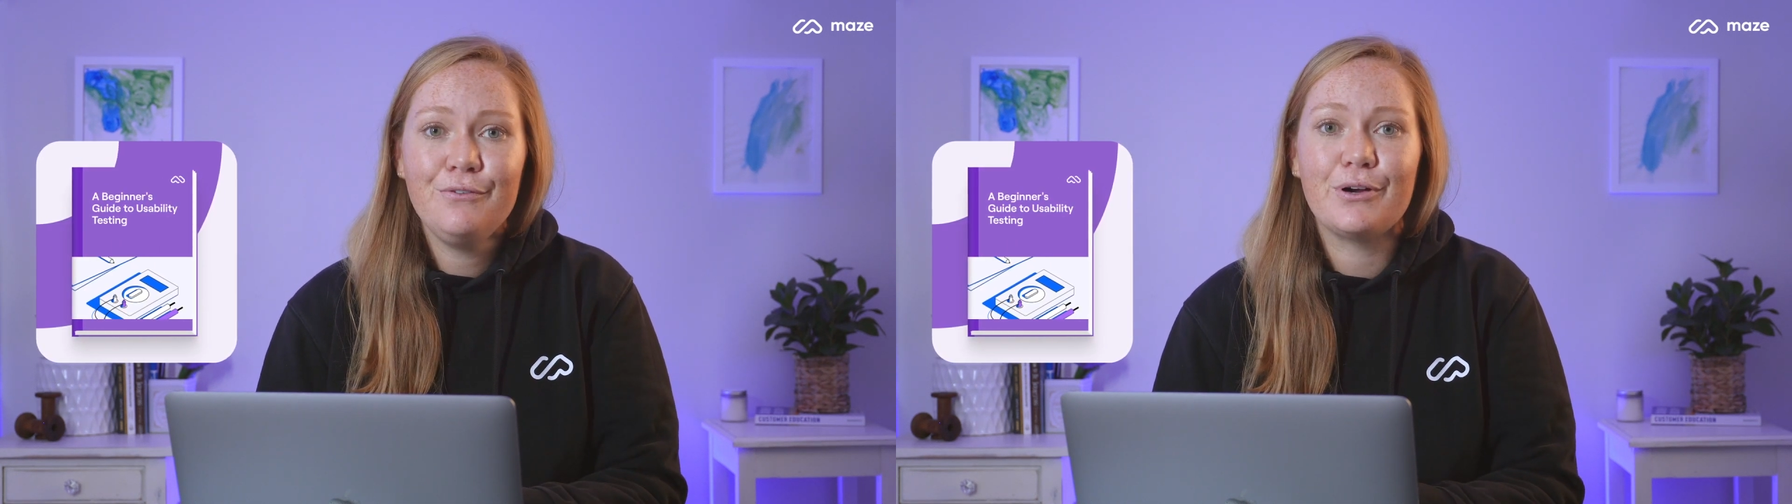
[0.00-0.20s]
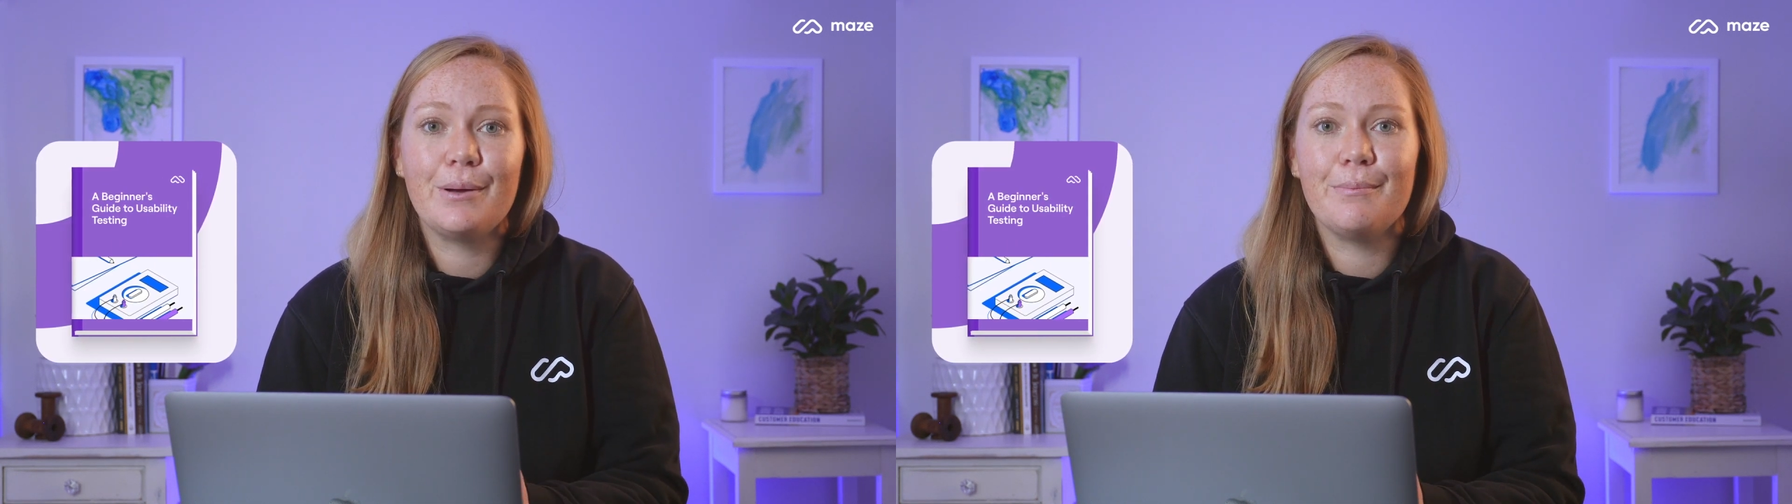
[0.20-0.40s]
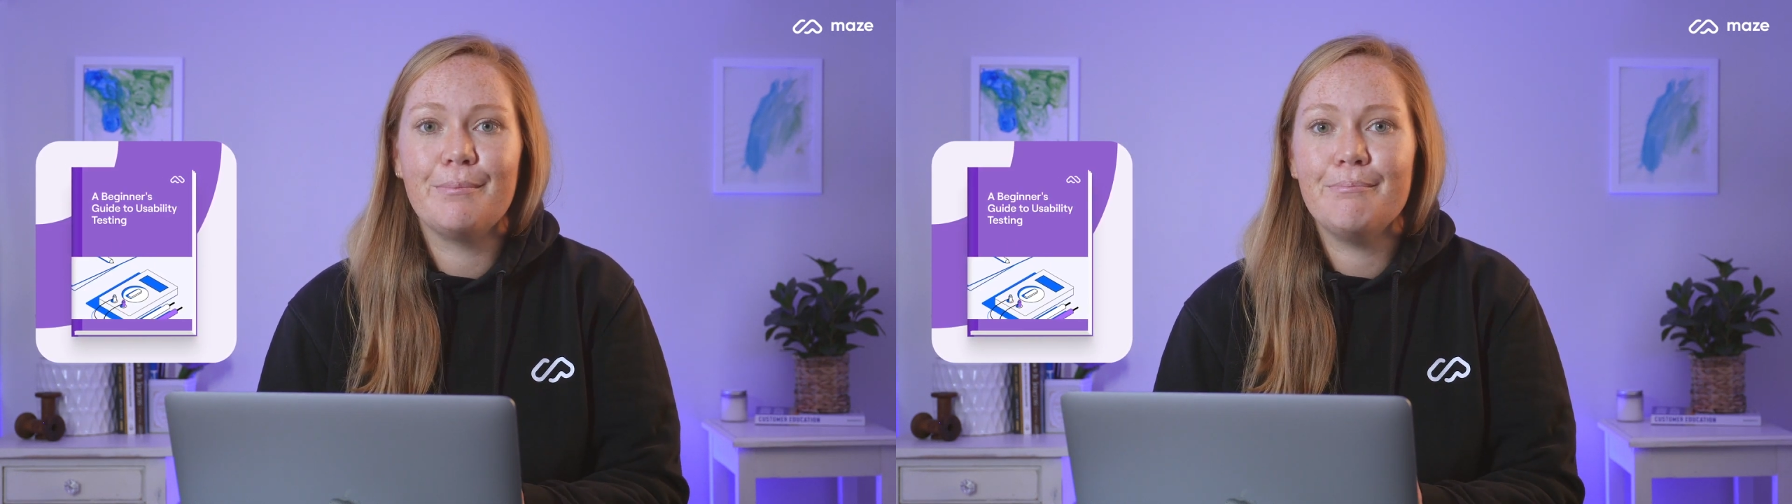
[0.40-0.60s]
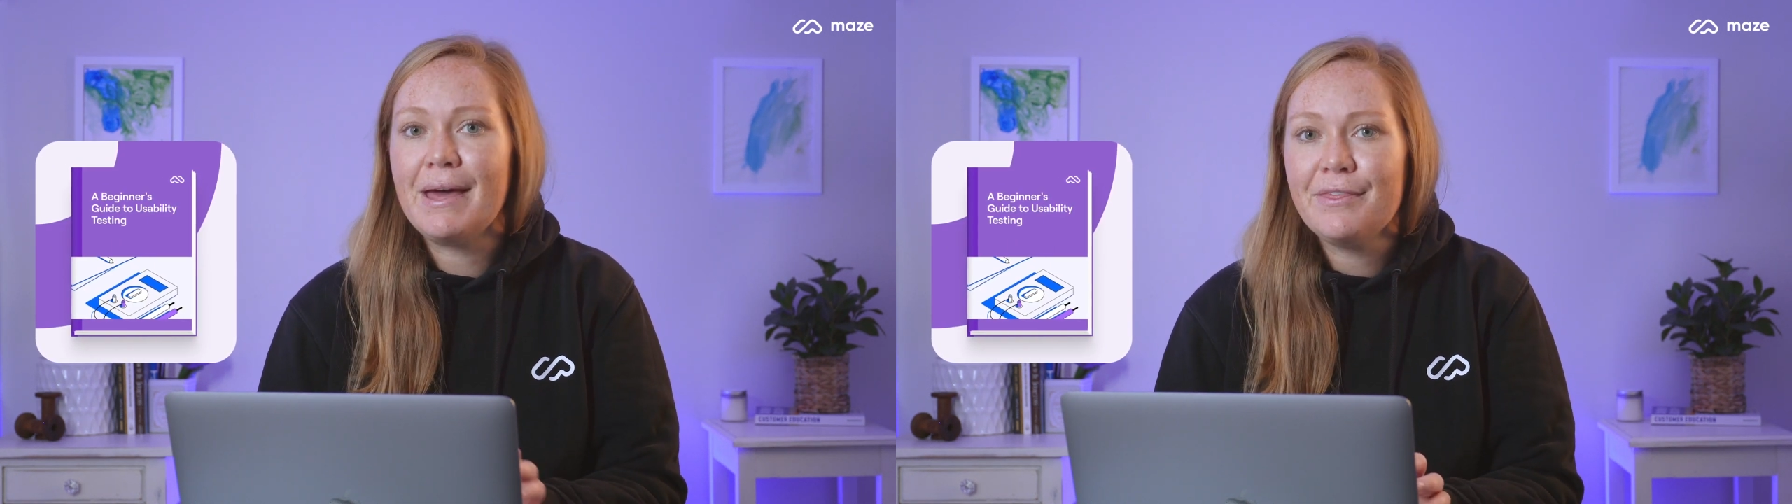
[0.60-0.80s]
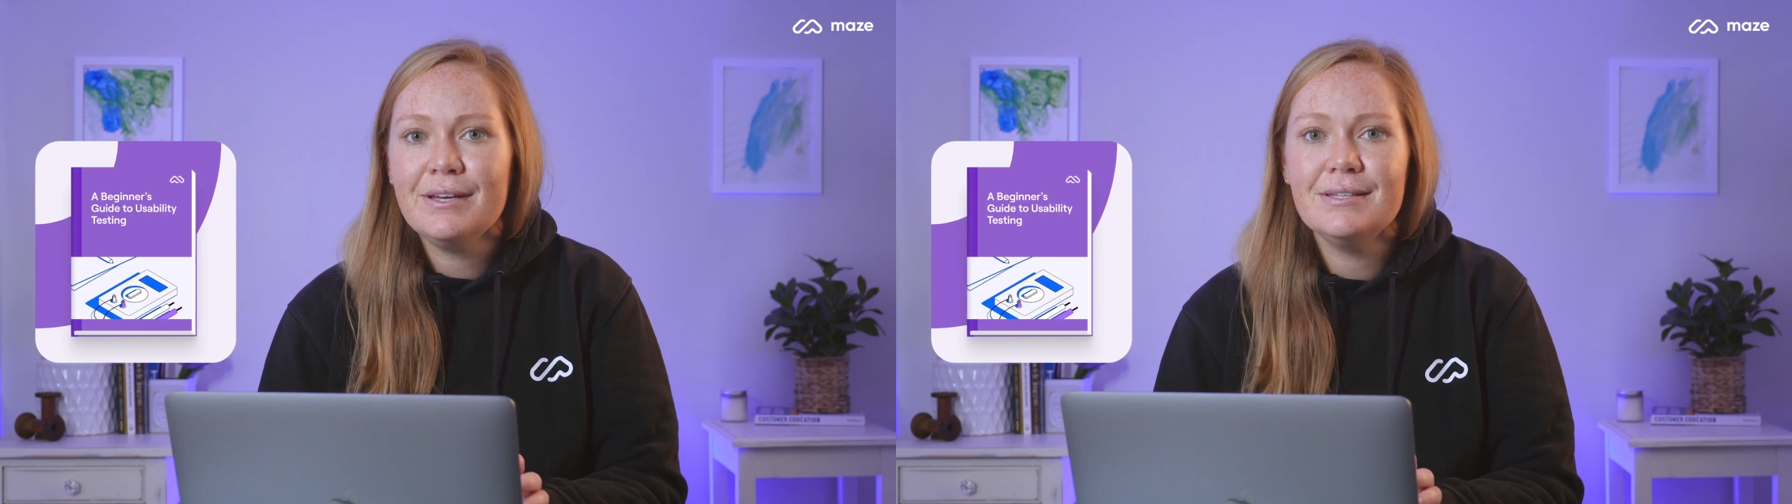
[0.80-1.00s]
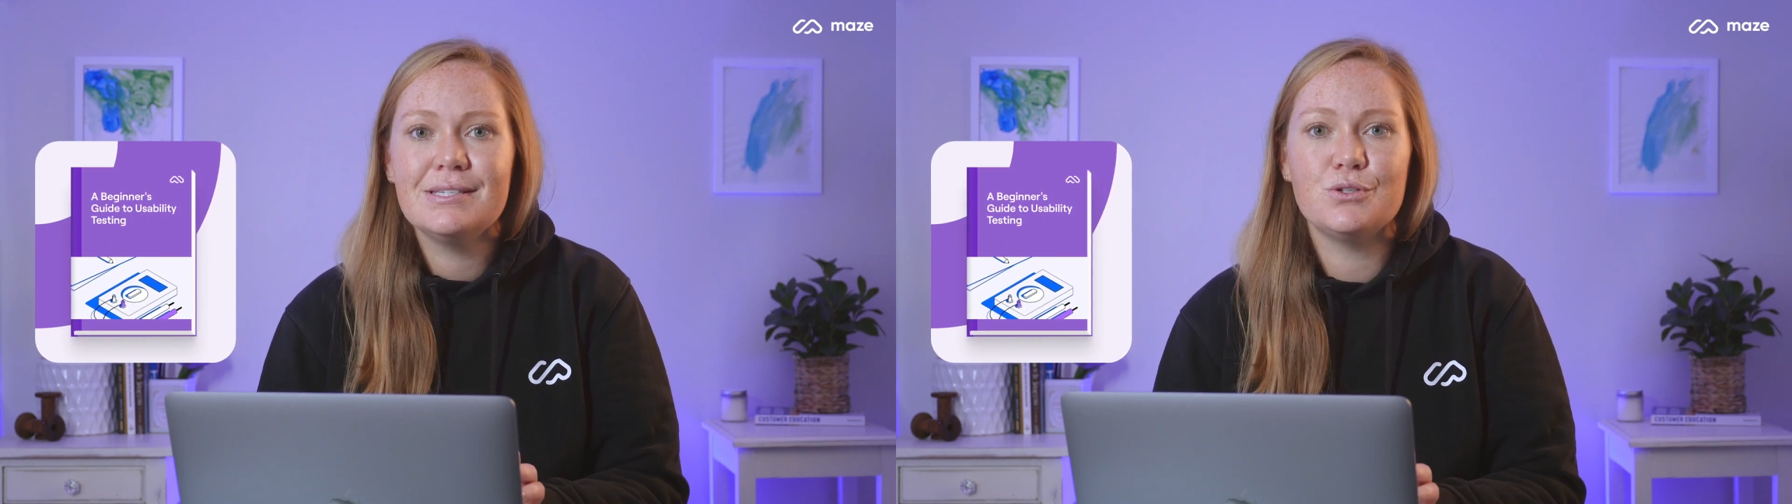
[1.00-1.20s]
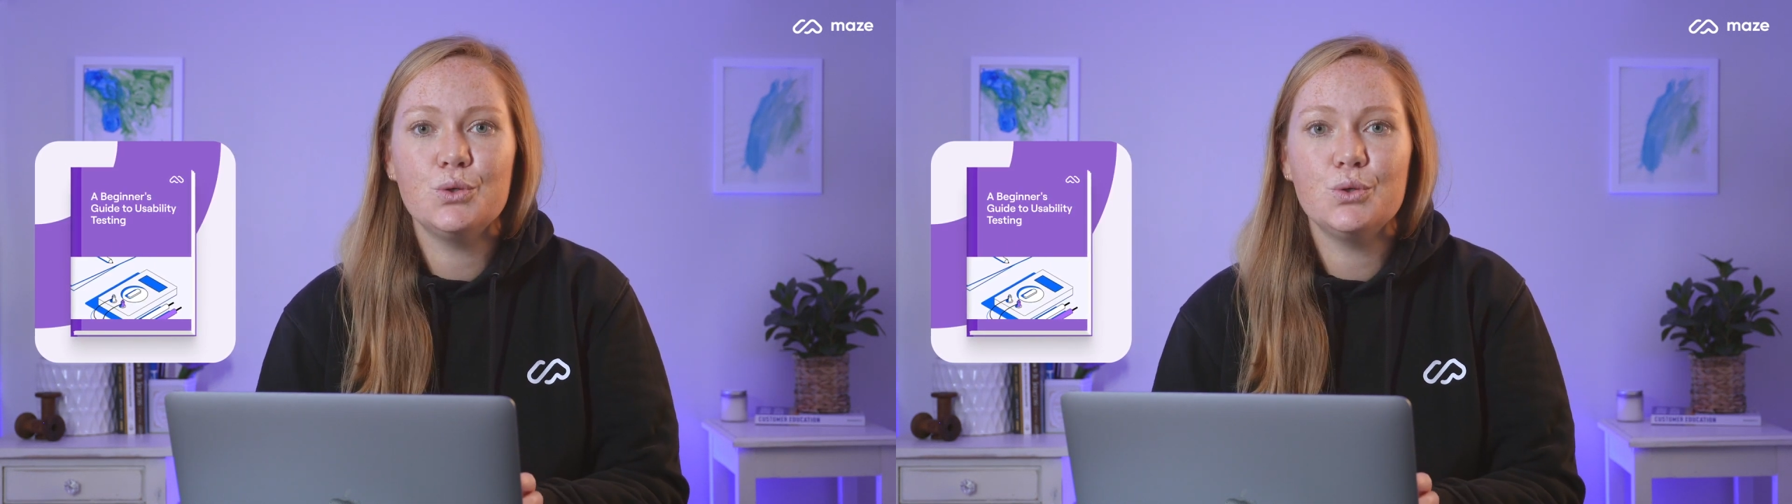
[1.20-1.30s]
from methods and